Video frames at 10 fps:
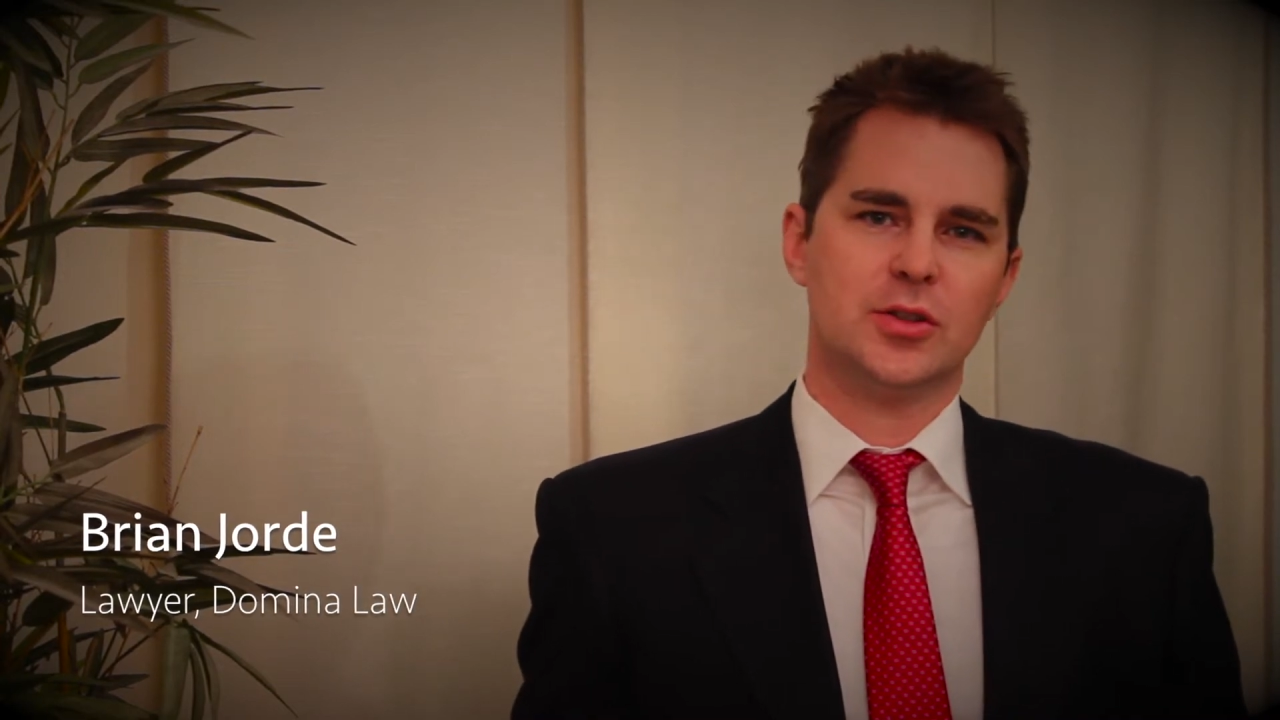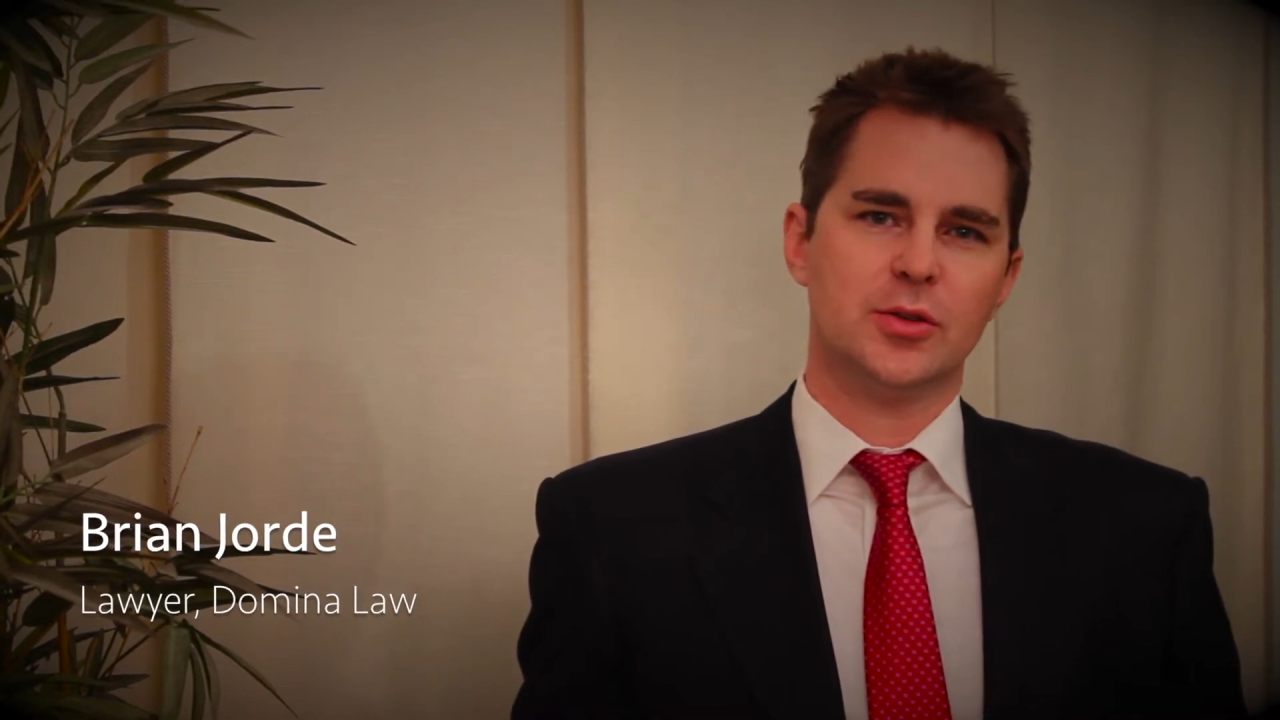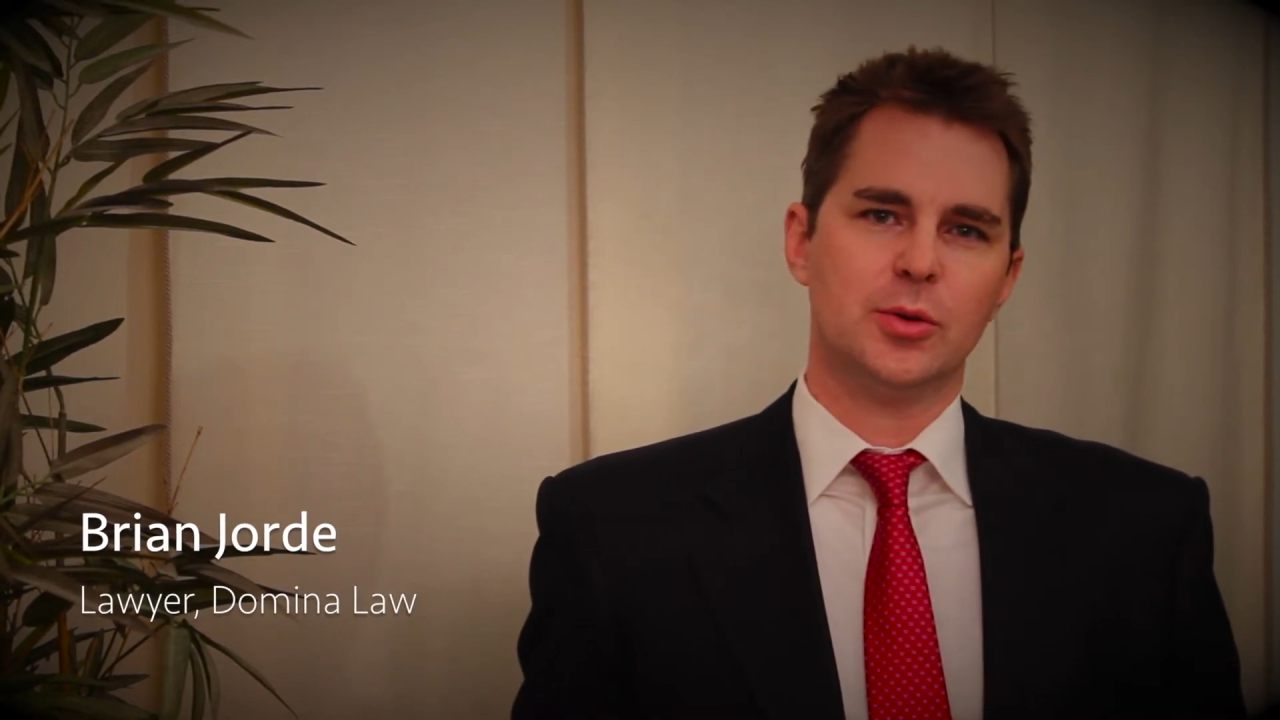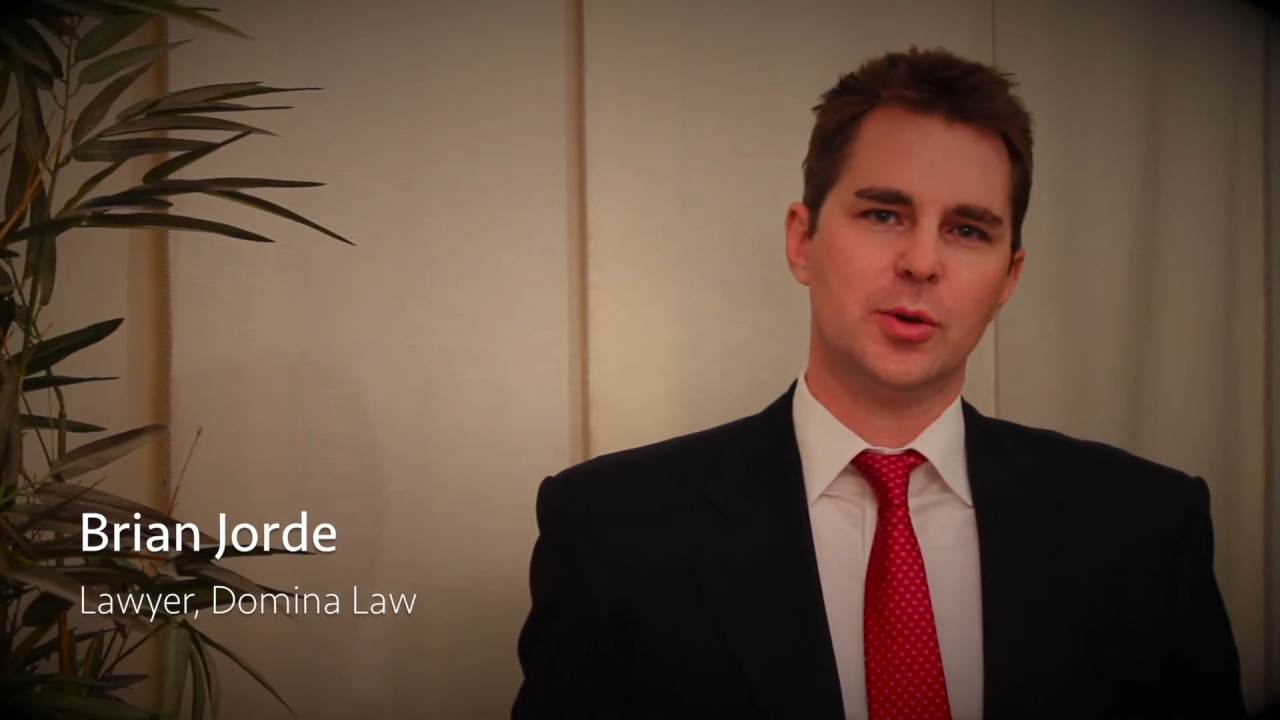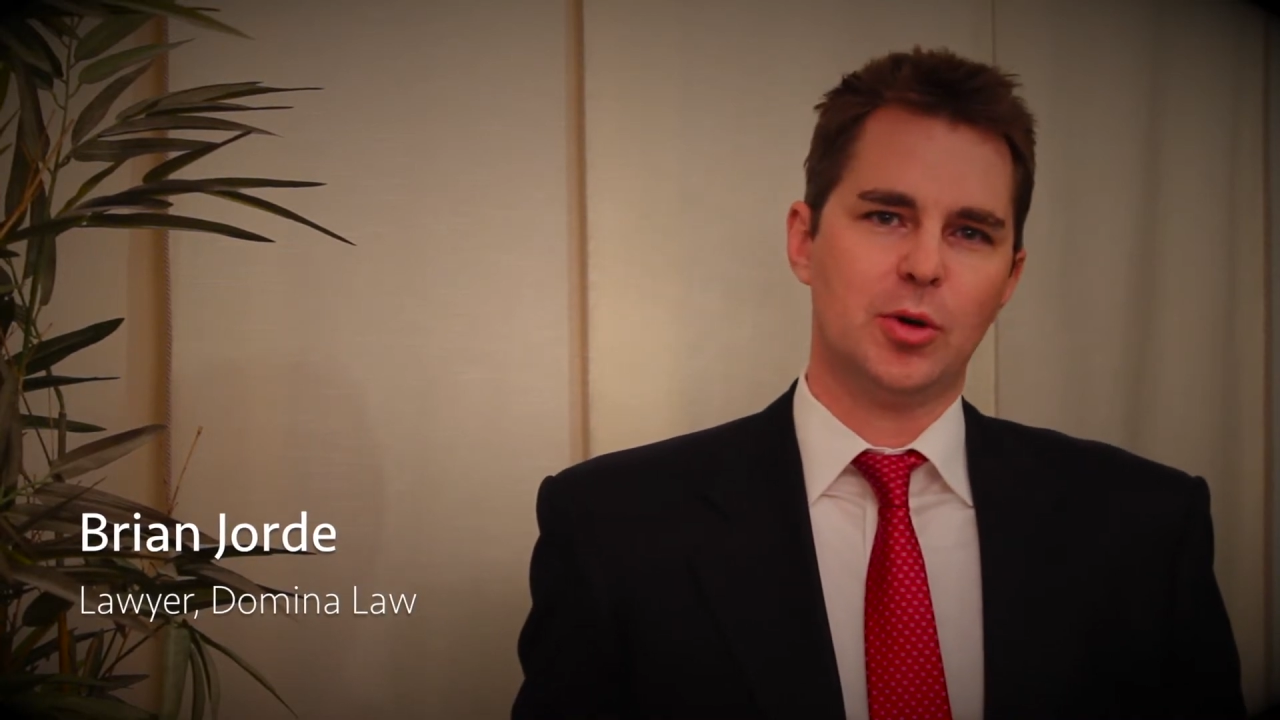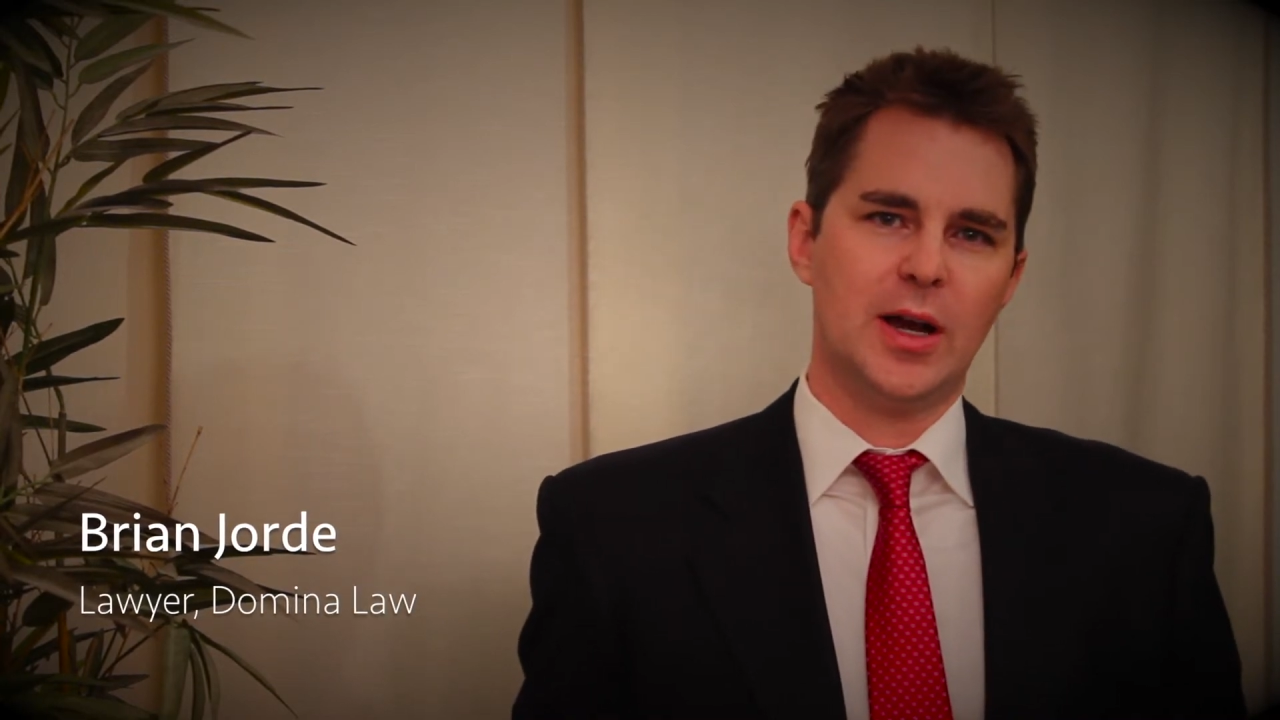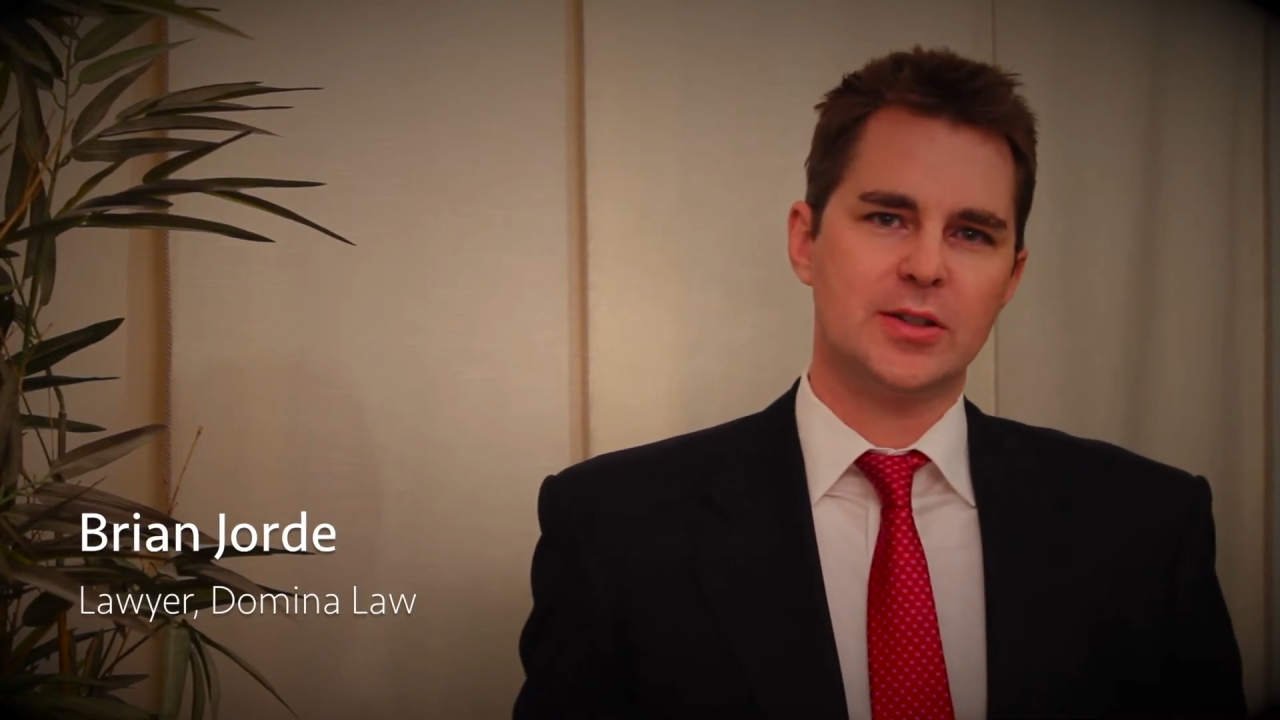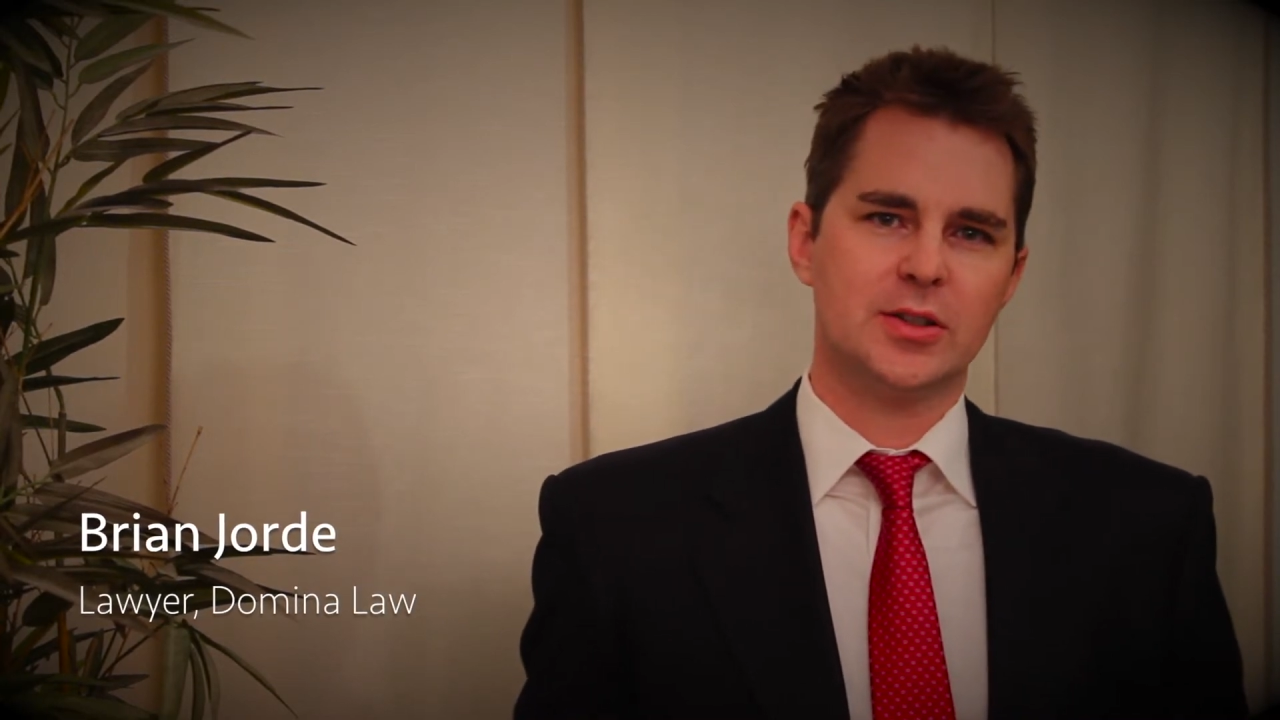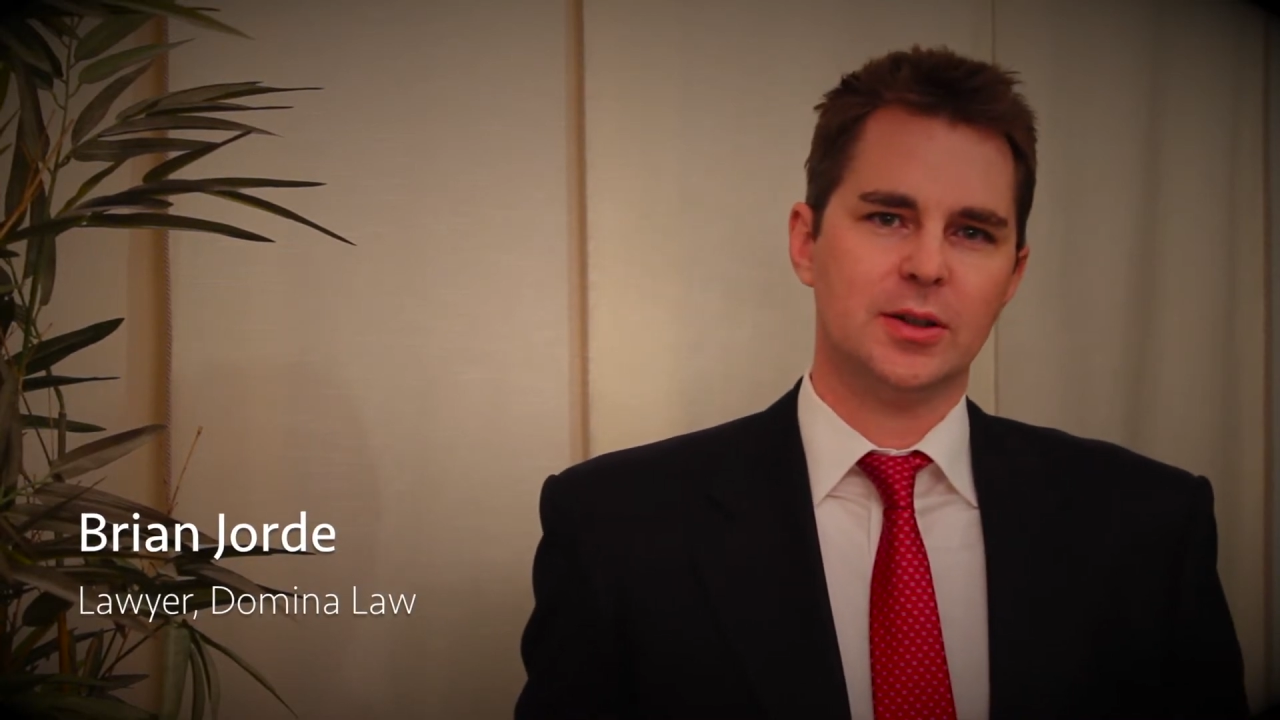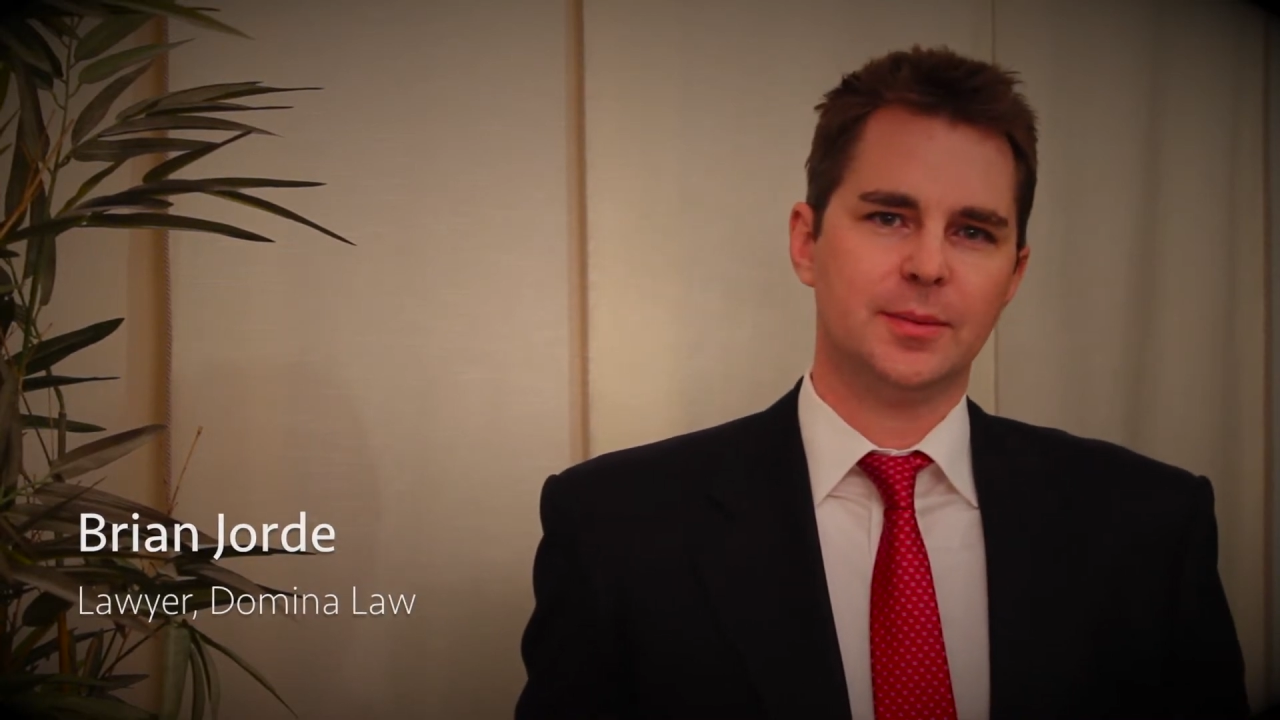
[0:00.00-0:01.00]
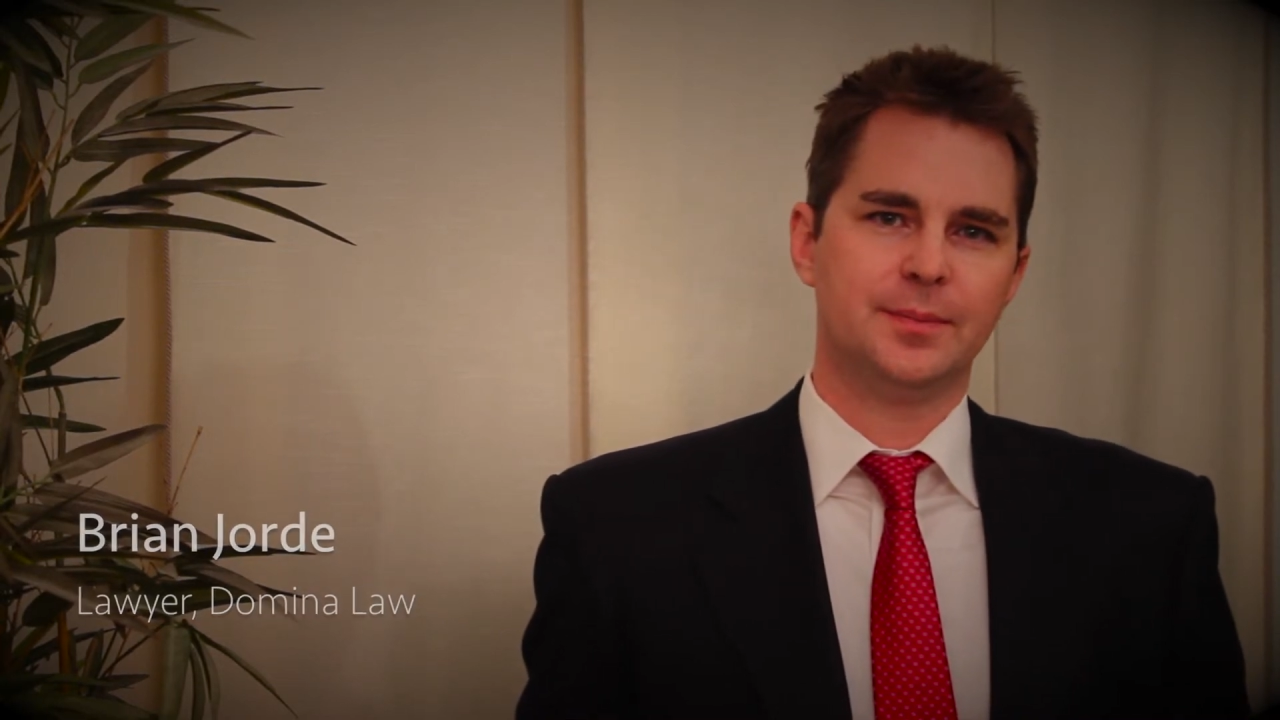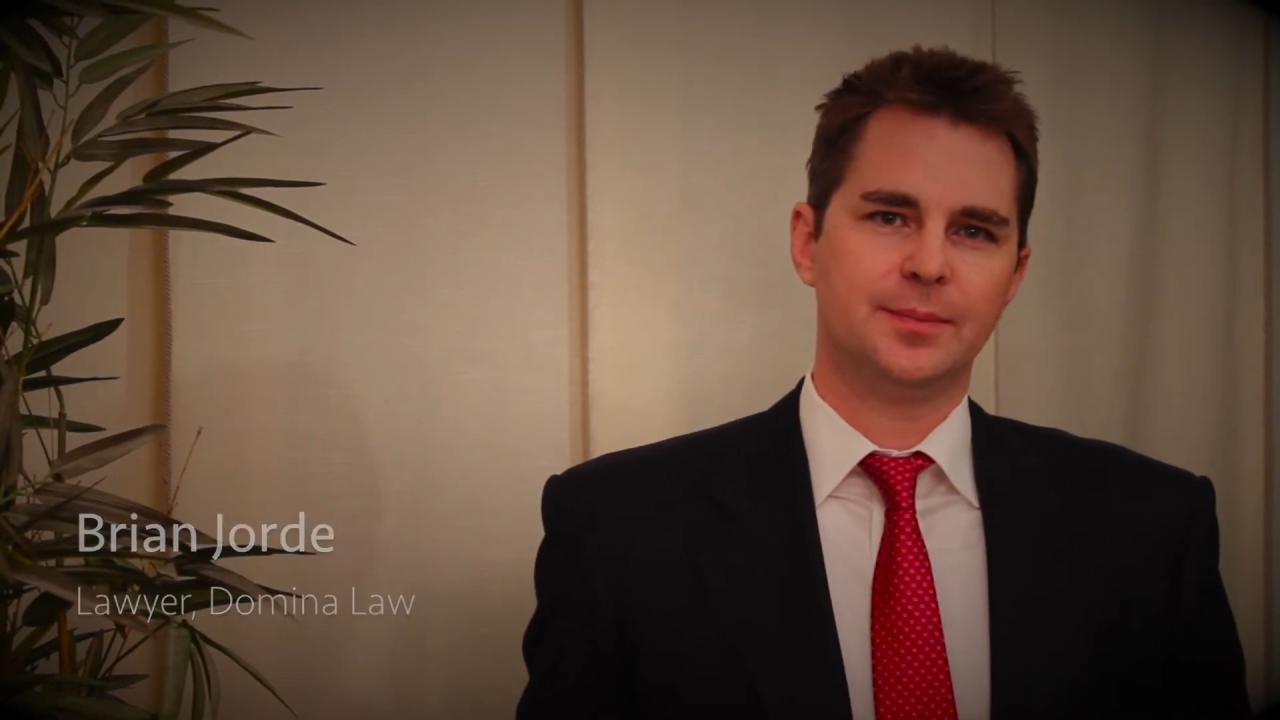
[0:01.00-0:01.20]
through Nebraska.